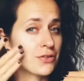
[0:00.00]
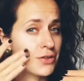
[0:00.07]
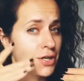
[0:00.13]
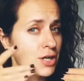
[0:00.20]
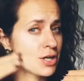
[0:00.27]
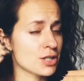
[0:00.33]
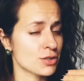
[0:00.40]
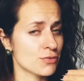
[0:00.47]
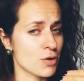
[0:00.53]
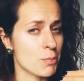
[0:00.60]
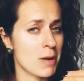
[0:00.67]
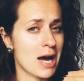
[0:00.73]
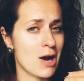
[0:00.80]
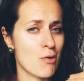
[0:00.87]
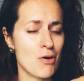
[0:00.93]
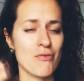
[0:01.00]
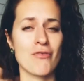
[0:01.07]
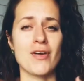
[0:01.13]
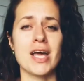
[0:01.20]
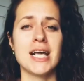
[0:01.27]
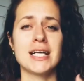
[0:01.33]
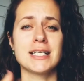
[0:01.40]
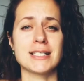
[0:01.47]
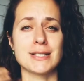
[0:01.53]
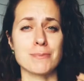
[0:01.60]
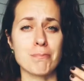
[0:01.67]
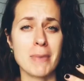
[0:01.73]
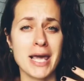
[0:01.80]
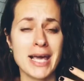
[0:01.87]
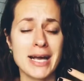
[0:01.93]
dirt from our face,
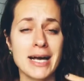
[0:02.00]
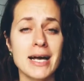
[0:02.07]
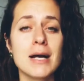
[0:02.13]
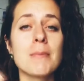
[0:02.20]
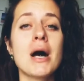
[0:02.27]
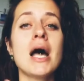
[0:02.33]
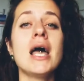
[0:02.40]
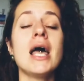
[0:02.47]
makeup,